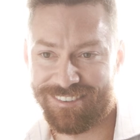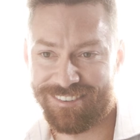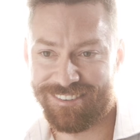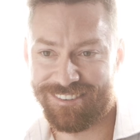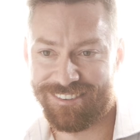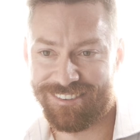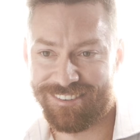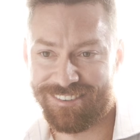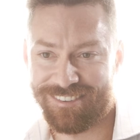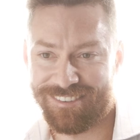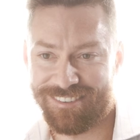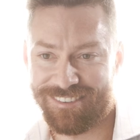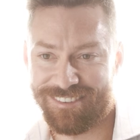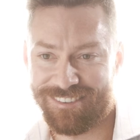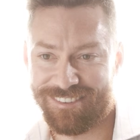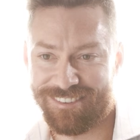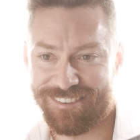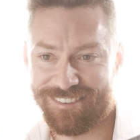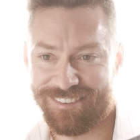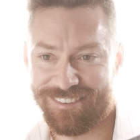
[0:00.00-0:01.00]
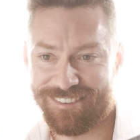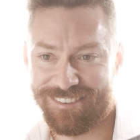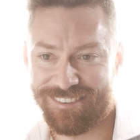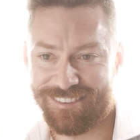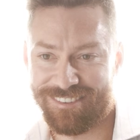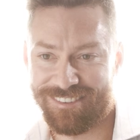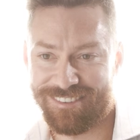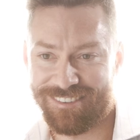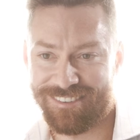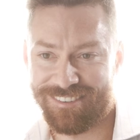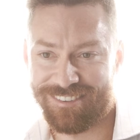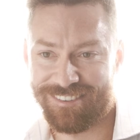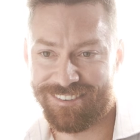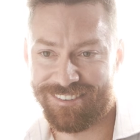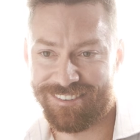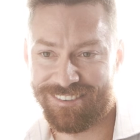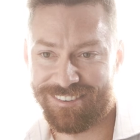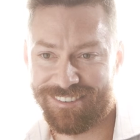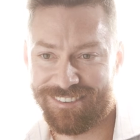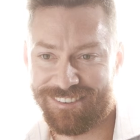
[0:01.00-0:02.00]

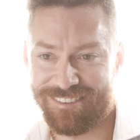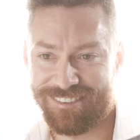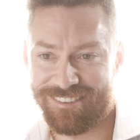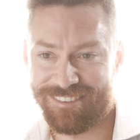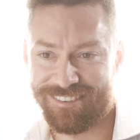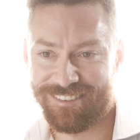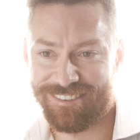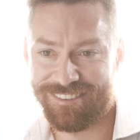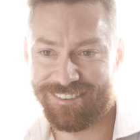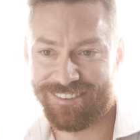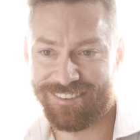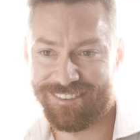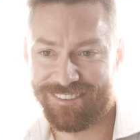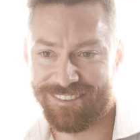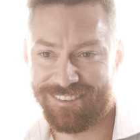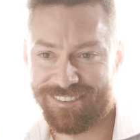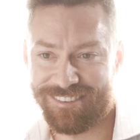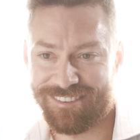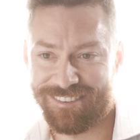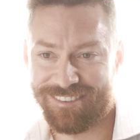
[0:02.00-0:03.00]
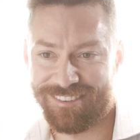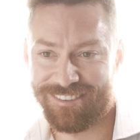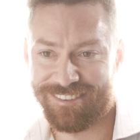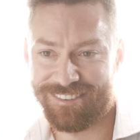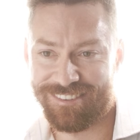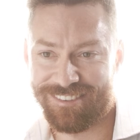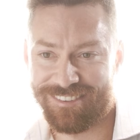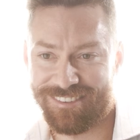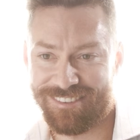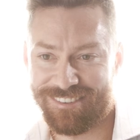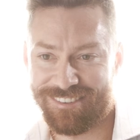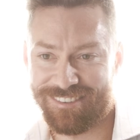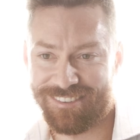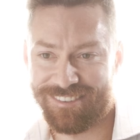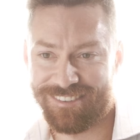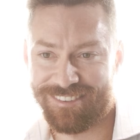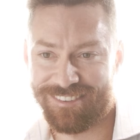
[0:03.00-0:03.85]
No one is speaking in this clip.